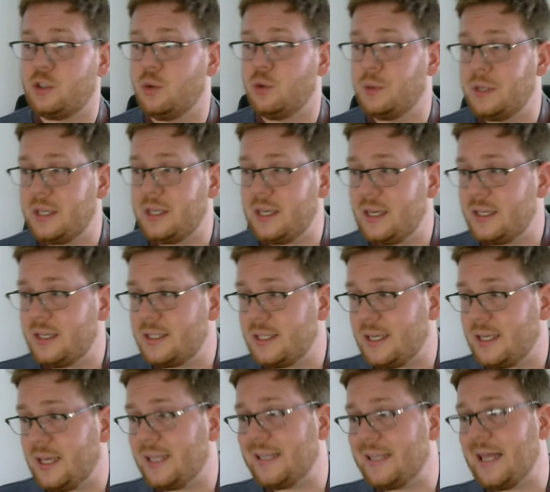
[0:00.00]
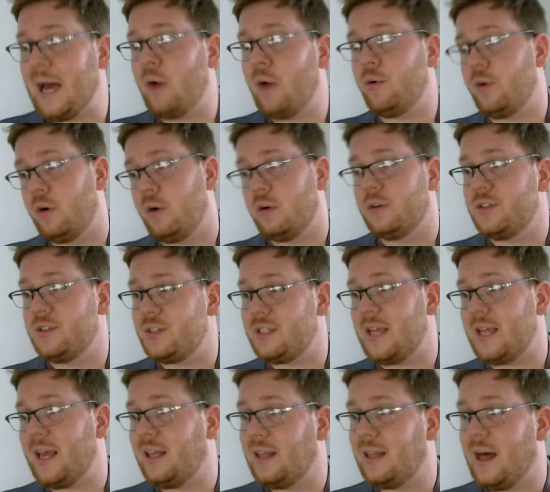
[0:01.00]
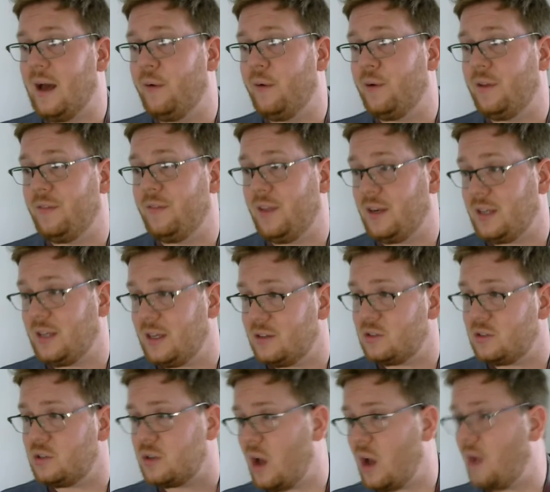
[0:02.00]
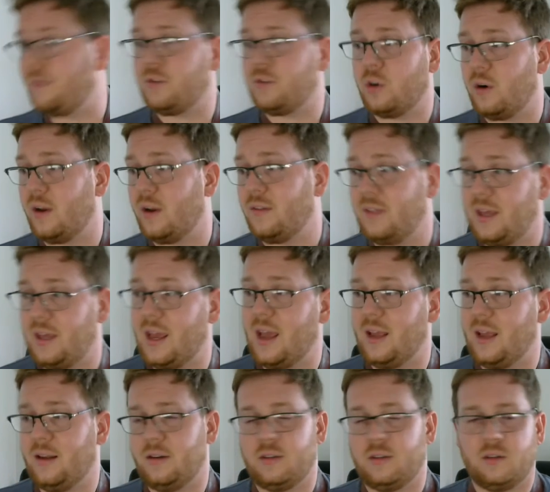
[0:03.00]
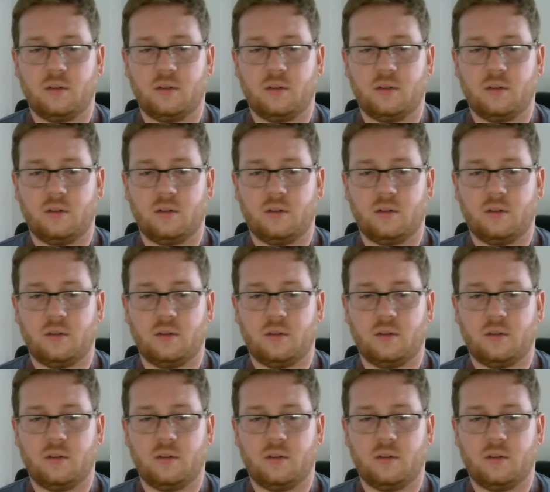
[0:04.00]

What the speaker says: You need to get louder, stay loud, and then get softer at the end.